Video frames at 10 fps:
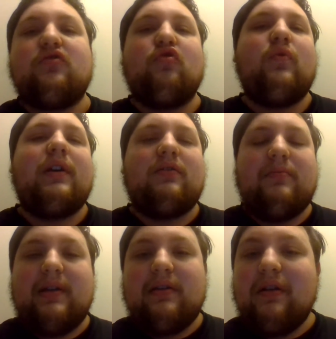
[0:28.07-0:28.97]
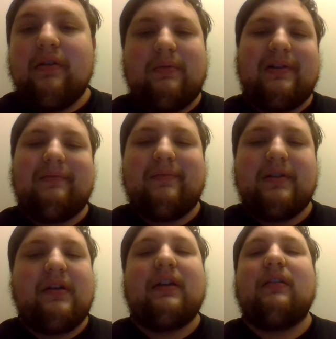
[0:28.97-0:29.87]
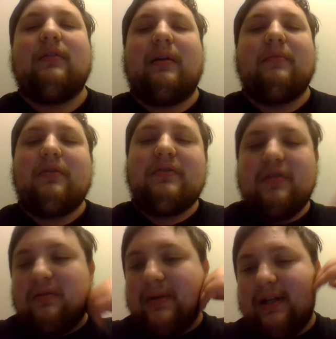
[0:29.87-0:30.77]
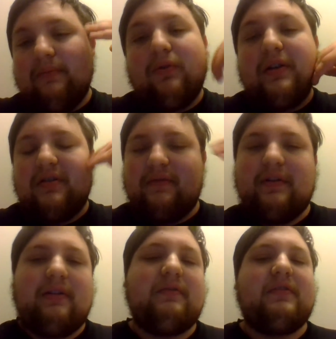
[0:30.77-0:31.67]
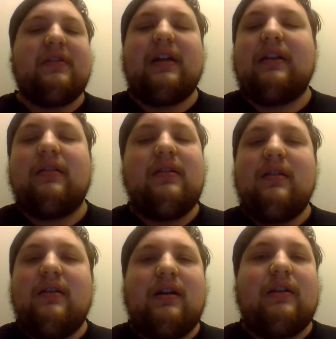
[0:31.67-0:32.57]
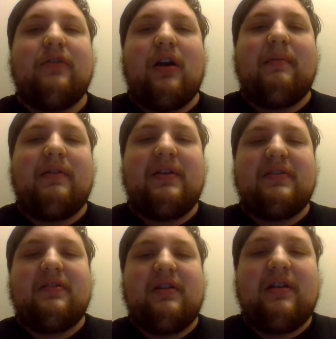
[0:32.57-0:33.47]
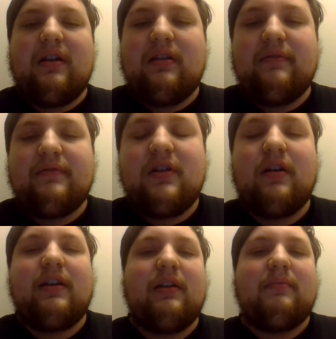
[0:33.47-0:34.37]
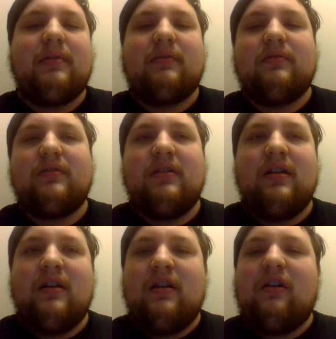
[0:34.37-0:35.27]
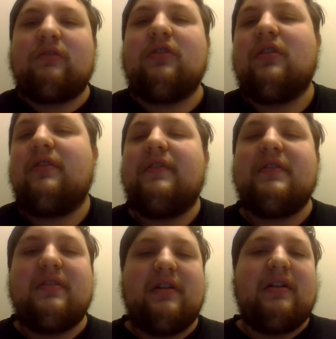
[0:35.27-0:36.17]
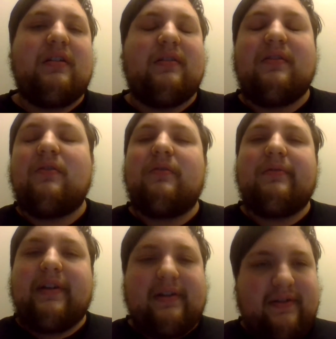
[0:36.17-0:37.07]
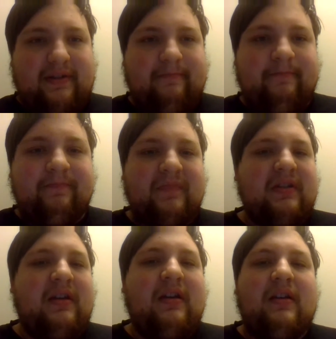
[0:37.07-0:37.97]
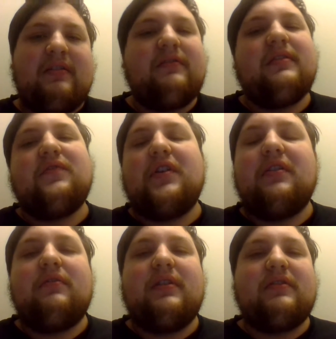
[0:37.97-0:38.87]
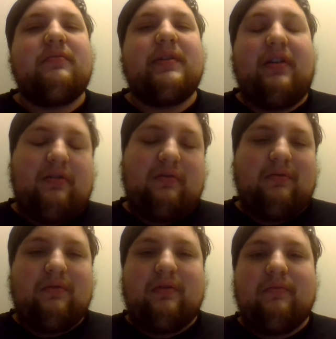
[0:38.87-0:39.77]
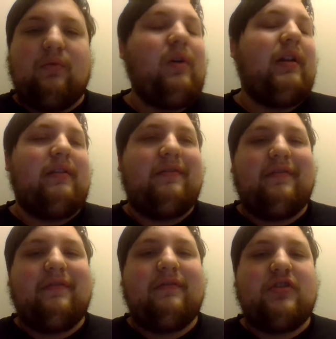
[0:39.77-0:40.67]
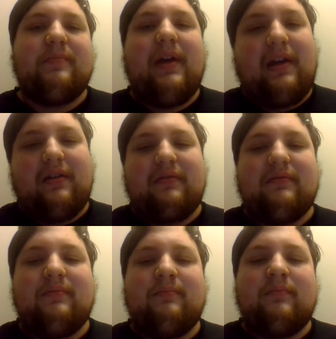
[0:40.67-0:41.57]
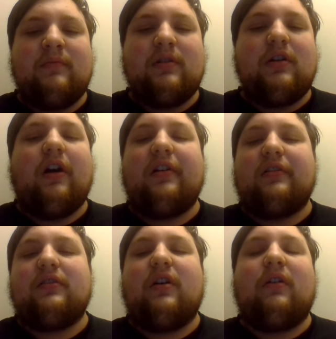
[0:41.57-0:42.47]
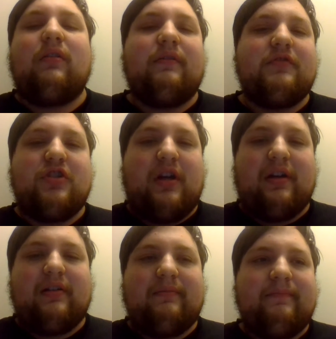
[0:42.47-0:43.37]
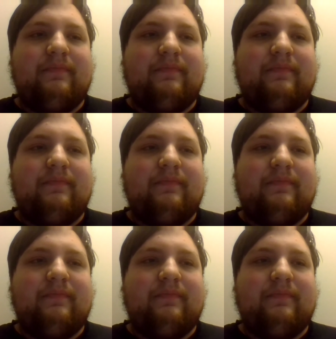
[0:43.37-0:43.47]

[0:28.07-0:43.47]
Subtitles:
going to be another one, because I'm going to start making more history videos, because I love talking about history, I love talking about alternative history, and then all that. So this video is going to be called, What If Japan Conquered All of China?